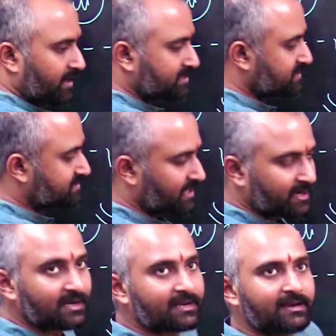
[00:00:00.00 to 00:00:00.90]
general
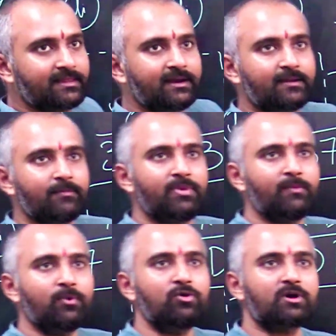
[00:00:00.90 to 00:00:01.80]
trend that people
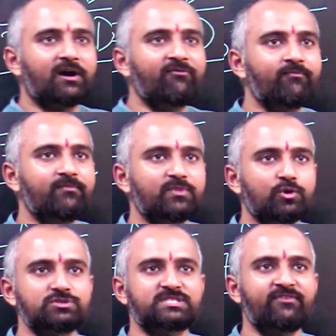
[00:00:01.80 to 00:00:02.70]
who
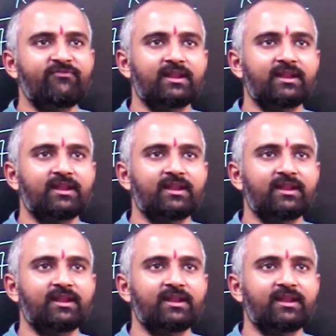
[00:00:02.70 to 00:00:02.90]
sit for